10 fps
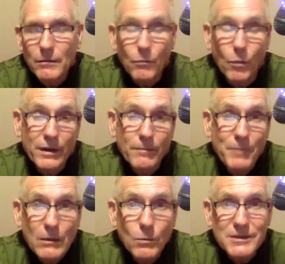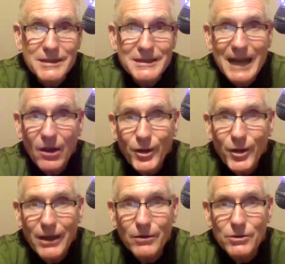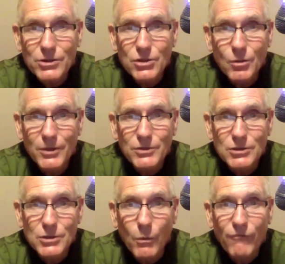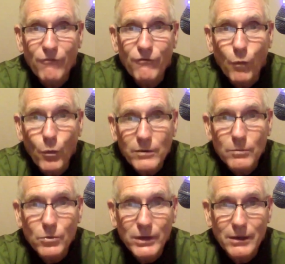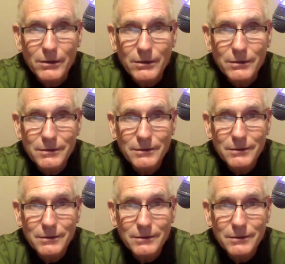one of the big ones is healthcare is so affordable here.